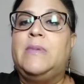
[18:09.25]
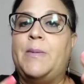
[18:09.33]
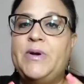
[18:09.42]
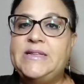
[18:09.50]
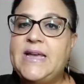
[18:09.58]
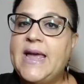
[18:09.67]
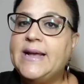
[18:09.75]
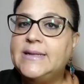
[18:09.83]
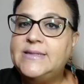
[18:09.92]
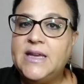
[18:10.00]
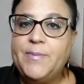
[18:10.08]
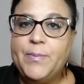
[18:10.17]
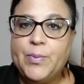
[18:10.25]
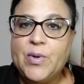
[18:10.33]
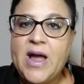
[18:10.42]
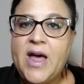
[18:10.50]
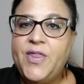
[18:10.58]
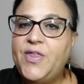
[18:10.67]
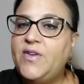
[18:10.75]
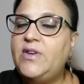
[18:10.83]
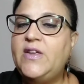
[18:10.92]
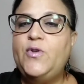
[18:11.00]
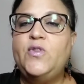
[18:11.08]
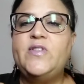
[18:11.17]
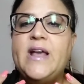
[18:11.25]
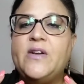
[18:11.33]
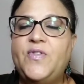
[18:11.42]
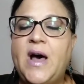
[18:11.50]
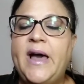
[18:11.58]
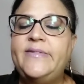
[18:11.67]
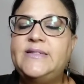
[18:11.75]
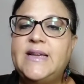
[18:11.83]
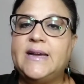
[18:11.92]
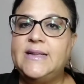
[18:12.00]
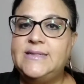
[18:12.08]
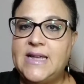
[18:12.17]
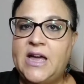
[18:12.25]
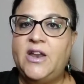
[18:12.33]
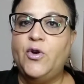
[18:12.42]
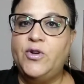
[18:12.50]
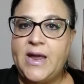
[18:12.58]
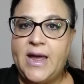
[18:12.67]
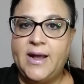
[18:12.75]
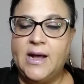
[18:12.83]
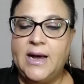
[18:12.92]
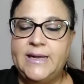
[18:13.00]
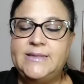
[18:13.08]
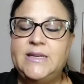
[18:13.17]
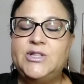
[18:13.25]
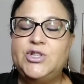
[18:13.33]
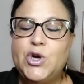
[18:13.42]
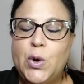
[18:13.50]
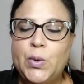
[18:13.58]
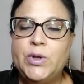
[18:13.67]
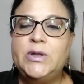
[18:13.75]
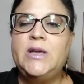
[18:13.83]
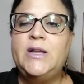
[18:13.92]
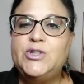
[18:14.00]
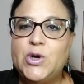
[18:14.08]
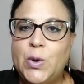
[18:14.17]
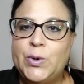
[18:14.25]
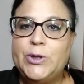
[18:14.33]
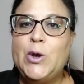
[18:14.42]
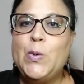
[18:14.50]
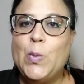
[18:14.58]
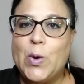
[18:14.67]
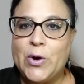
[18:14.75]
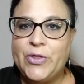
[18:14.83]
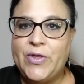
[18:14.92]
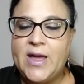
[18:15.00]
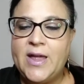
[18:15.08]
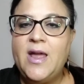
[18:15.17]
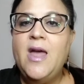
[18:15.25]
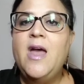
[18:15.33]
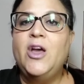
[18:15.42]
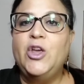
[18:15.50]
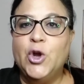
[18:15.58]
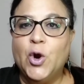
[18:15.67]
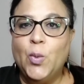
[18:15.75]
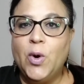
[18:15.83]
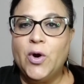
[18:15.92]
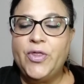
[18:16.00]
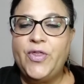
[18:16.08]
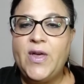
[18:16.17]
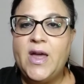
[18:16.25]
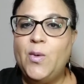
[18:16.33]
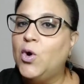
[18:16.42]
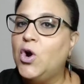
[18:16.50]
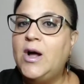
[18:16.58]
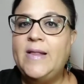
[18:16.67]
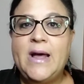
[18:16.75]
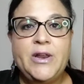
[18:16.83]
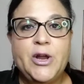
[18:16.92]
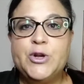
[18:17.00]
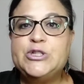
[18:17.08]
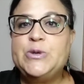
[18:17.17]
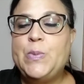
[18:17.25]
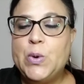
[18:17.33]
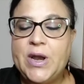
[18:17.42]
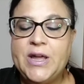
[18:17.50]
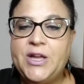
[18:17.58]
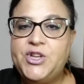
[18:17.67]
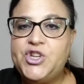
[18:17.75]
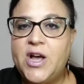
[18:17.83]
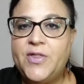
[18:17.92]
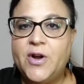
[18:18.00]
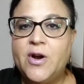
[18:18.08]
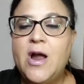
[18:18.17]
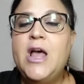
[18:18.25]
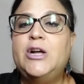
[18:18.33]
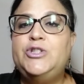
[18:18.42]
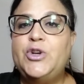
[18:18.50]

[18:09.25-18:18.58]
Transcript: Remember to take a deep breath. Even if you take five seconds out of your day, guys, it's totally, totally worth it. You're worth it. We're all out here supporting each other.